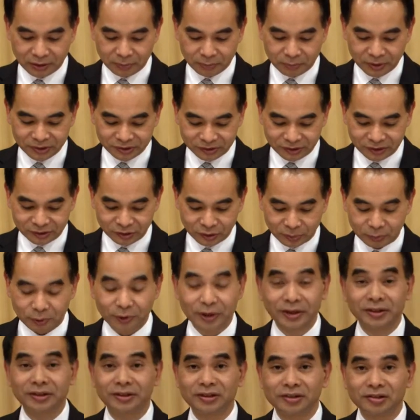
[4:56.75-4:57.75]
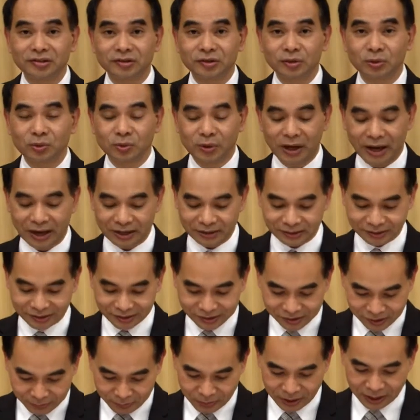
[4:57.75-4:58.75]
business operators to
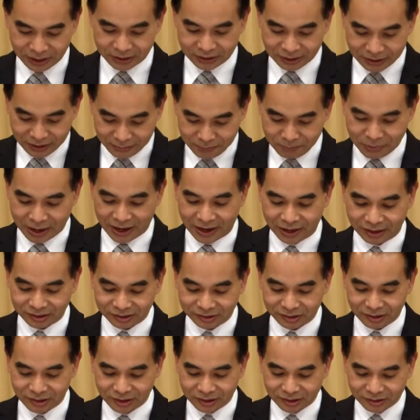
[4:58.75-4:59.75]
anticipate impacts